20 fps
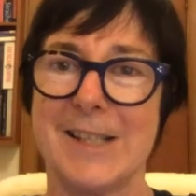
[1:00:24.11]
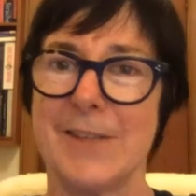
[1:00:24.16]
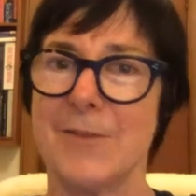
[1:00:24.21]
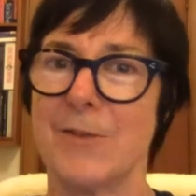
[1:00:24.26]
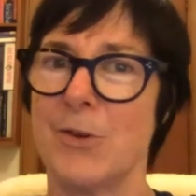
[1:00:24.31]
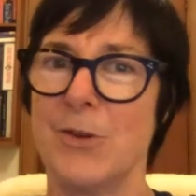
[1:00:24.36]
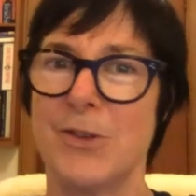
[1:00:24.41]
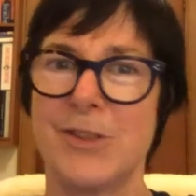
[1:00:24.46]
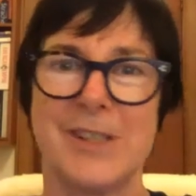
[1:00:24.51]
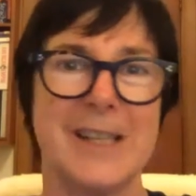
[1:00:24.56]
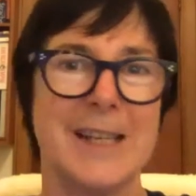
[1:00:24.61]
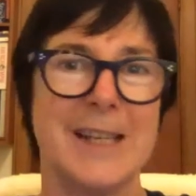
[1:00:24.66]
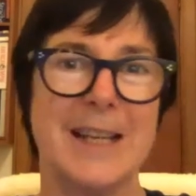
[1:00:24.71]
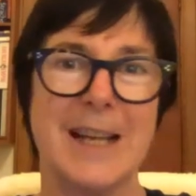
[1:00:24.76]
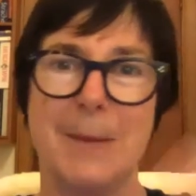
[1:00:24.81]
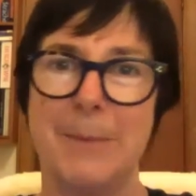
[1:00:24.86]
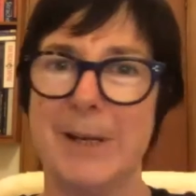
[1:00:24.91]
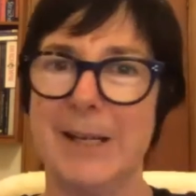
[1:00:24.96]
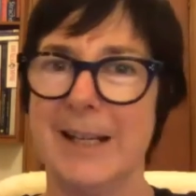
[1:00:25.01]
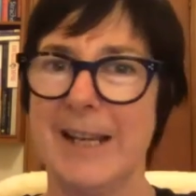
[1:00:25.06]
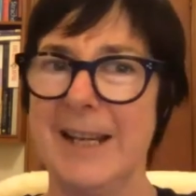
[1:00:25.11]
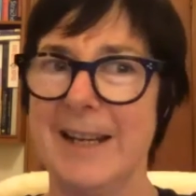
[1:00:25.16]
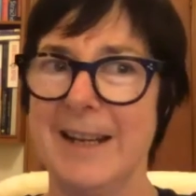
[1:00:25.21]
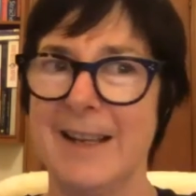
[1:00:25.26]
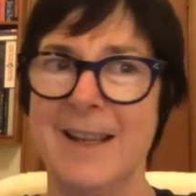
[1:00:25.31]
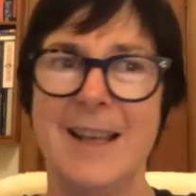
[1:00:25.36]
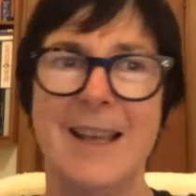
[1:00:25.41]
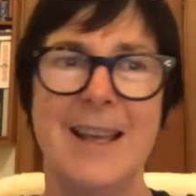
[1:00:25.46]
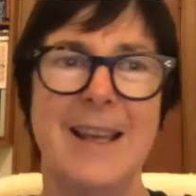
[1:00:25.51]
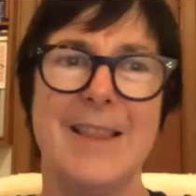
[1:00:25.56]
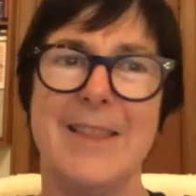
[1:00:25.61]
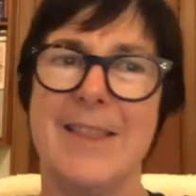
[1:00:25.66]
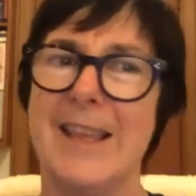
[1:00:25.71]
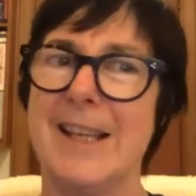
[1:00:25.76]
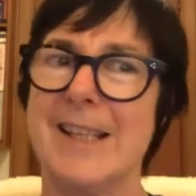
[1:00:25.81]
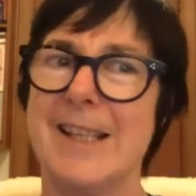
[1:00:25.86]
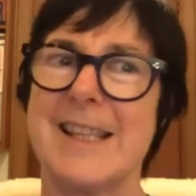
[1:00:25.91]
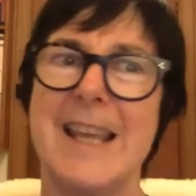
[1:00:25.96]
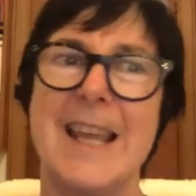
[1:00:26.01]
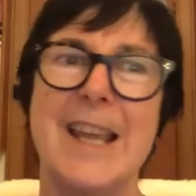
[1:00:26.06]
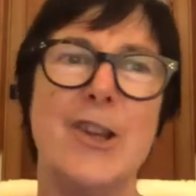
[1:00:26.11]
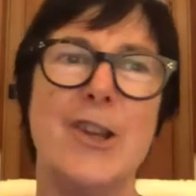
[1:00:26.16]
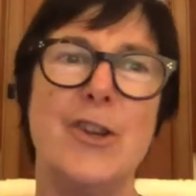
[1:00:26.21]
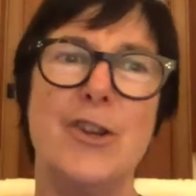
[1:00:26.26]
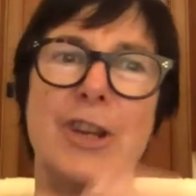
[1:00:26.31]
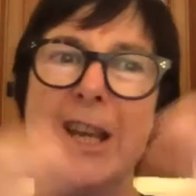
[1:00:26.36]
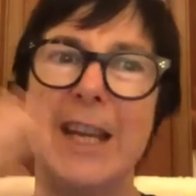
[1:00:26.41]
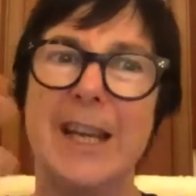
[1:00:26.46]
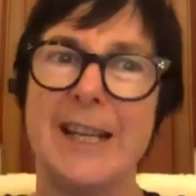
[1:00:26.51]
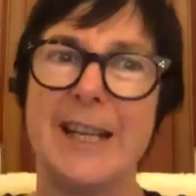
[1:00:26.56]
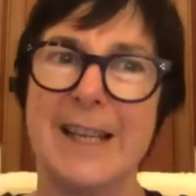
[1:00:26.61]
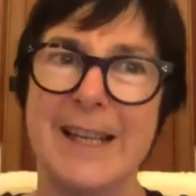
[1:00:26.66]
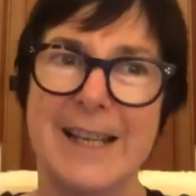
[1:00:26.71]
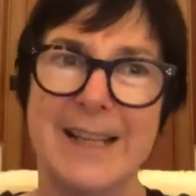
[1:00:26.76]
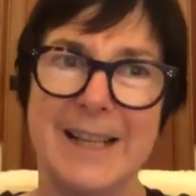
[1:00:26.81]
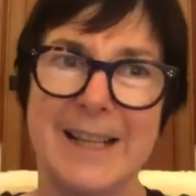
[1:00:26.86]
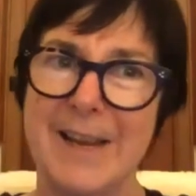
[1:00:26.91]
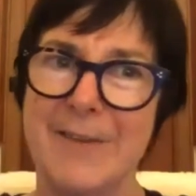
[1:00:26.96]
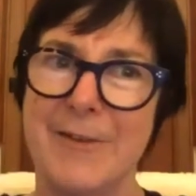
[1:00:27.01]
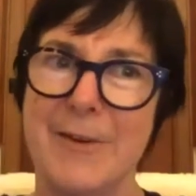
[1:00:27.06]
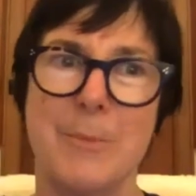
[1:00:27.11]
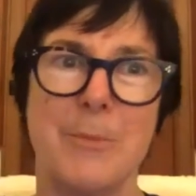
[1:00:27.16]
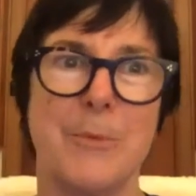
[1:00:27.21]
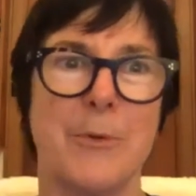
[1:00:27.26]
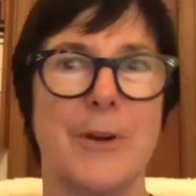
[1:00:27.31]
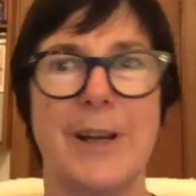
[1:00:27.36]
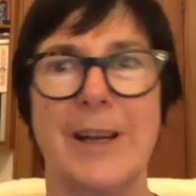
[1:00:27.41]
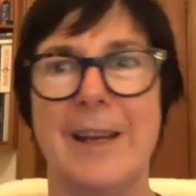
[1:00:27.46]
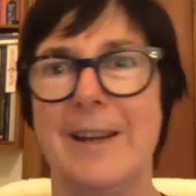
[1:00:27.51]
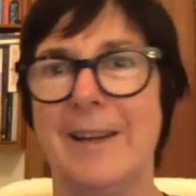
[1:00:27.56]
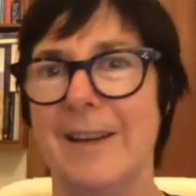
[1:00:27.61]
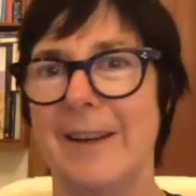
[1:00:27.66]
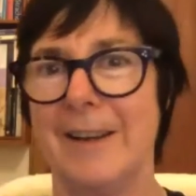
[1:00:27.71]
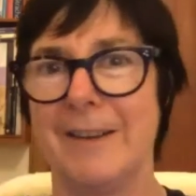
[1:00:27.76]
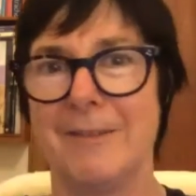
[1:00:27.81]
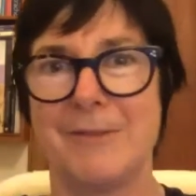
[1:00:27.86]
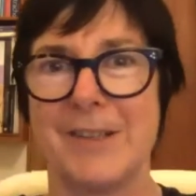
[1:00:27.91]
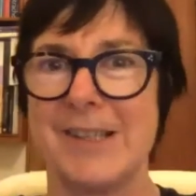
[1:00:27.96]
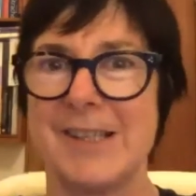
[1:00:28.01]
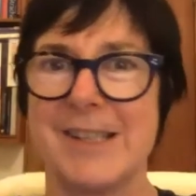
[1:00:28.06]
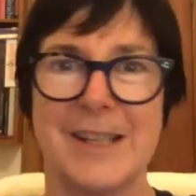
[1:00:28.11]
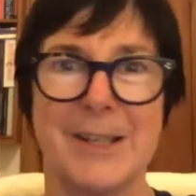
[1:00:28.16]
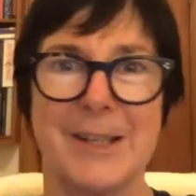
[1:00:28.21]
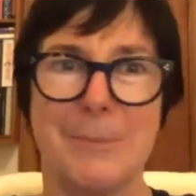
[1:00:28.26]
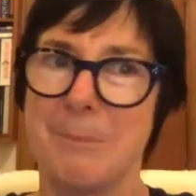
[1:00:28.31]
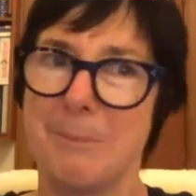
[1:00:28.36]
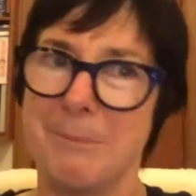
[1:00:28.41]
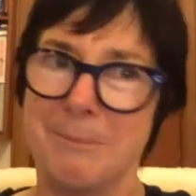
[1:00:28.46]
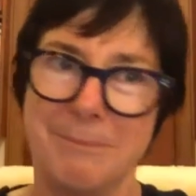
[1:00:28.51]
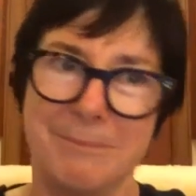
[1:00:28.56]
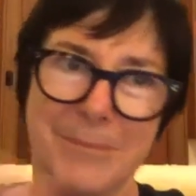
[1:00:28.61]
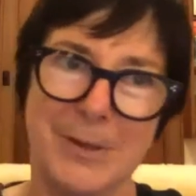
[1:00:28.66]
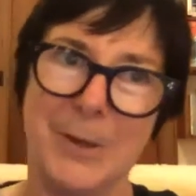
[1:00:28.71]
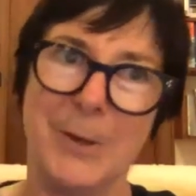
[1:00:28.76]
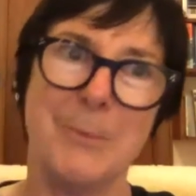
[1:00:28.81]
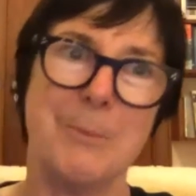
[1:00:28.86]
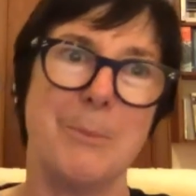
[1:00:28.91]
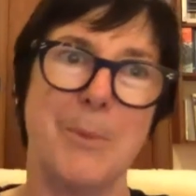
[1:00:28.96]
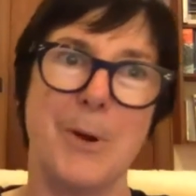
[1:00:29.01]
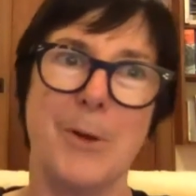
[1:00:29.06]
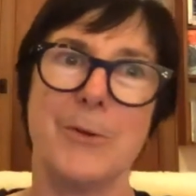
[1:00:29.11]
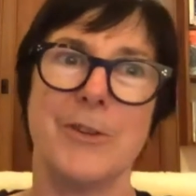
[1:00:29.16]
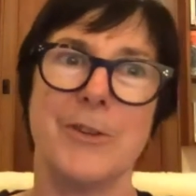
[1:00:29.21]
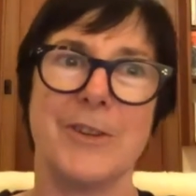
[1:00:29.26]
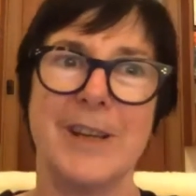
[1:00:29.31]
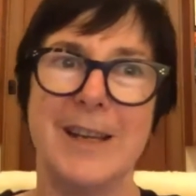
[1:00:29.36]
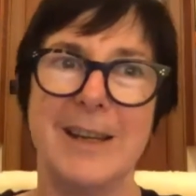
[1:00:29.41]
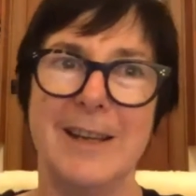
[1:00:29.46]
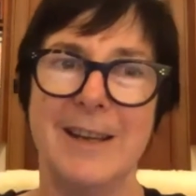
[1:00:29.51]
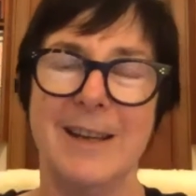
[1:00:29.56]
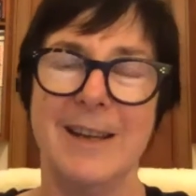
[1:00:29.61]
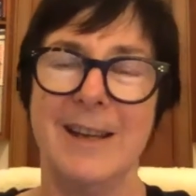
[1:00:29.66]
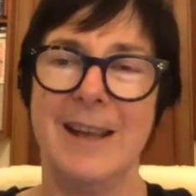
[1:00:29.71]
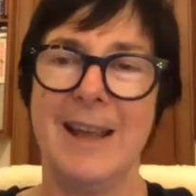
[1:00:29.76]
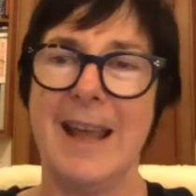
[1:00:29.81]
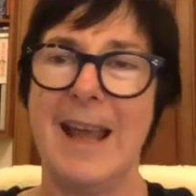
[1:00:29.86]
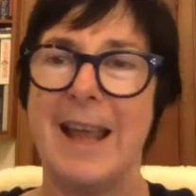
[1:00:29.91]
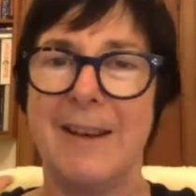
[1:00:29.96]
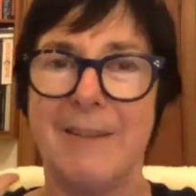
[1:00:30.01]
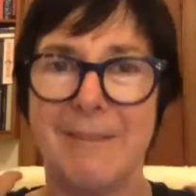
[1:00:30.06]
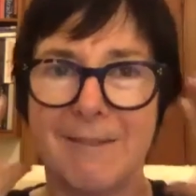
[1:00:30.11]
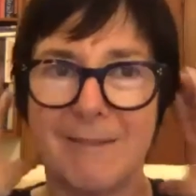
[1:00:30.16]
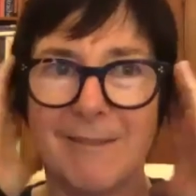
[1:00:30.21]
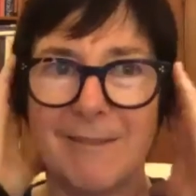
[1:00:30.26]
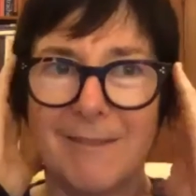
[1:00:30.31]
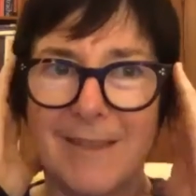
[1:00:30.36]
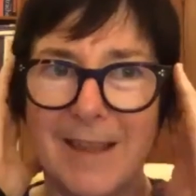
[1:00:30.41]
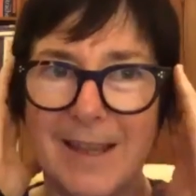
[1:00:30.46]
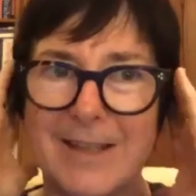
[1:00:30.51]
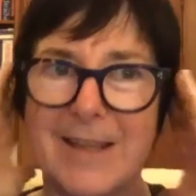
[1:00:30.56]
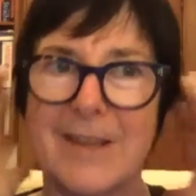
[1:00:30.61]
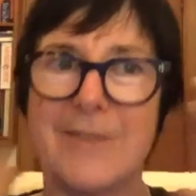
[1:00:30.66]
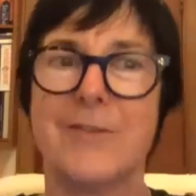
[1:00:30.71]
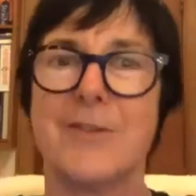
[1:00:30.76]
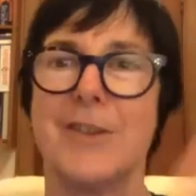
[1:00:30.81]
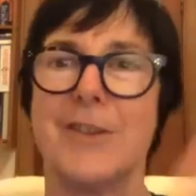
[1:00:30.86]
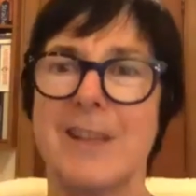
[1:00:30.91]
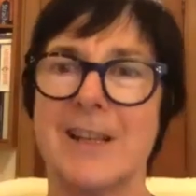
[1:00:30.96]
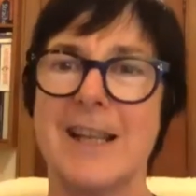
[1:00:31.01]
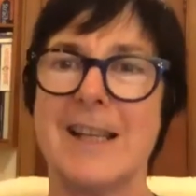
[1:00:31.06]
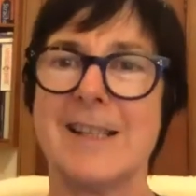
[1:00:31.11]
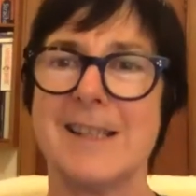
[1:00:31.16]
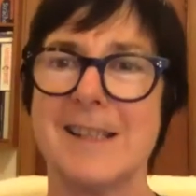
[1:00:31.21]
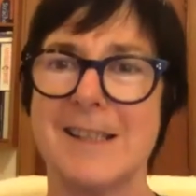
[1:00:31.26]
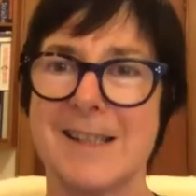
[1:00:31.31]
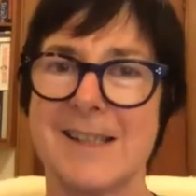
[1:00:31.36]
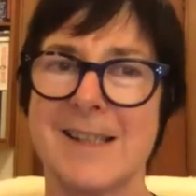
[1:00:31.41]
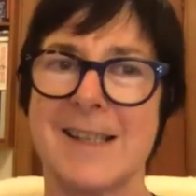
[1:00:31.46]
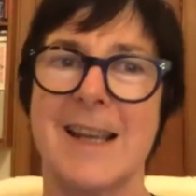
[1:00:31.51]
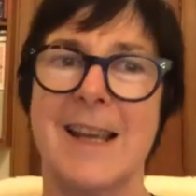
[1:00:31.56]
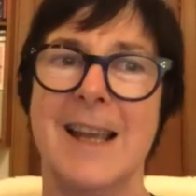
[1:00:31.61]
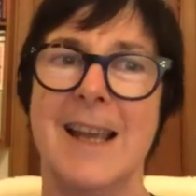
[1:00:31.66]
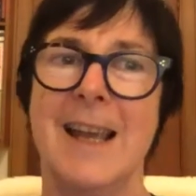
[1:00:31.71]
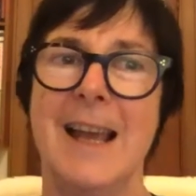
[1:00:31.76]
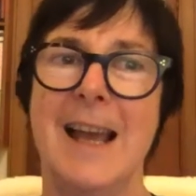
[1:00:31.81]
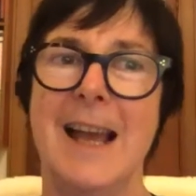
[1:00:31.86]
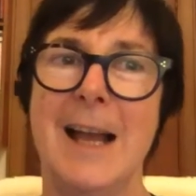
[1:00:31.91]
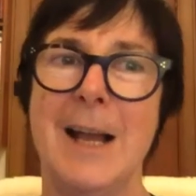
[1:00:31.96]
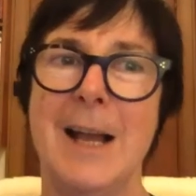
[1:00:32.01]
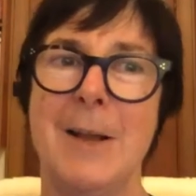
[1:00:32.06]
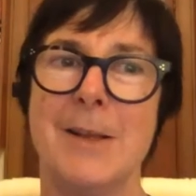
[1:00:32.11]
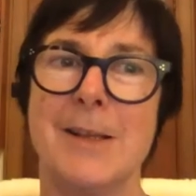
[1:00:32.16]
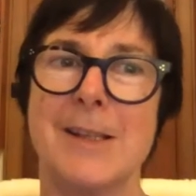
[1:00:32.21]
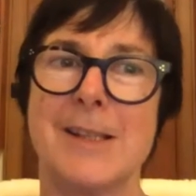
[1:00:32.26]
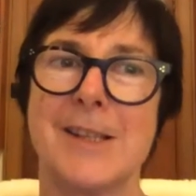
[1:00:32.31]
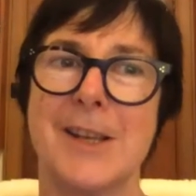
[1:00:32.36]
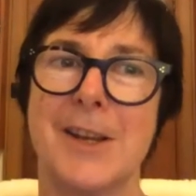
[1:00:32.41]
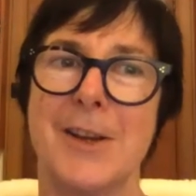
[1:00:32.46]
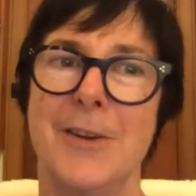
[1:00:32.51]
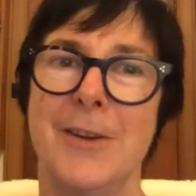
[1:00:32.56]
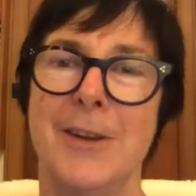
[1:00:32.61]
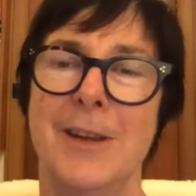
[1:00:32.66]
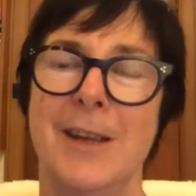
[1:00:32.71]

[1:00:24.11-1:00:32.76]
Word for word: And of course, the incoming leader thinks they're uniquely clever, brilliant, just going to you know bolt it in, and they're deaf to the lessons. Uh, so